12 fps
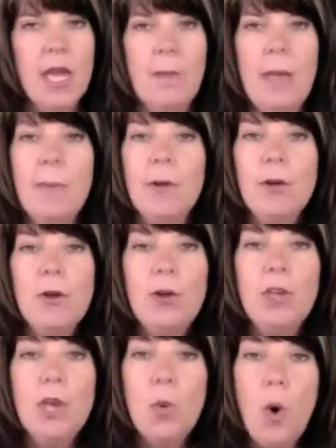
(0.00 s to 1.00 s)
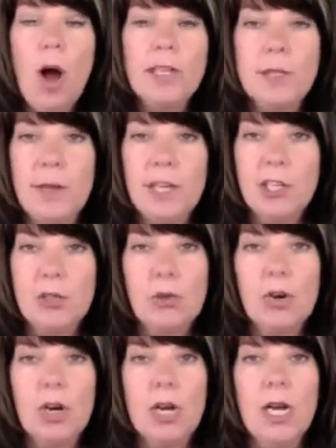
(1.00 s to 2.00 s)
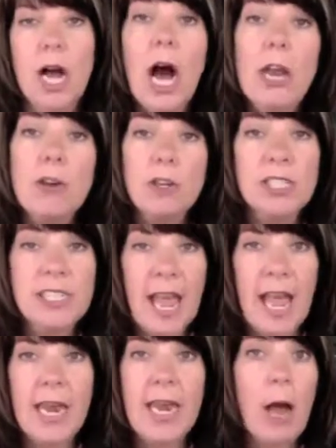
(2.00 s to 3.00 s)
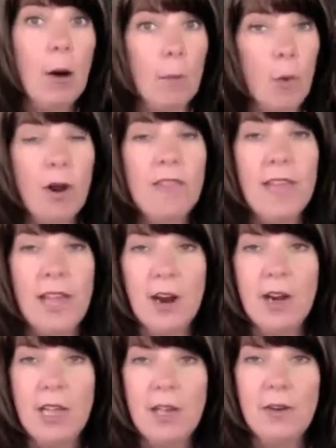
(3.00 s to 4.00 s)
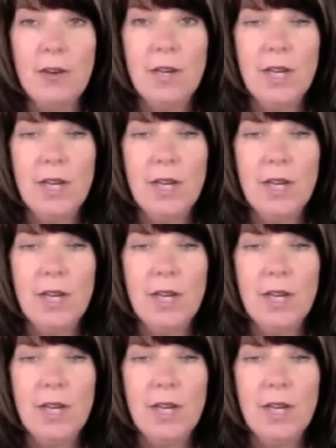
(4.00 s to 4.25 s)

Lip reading: people who you want to make sure understand how important they are to you,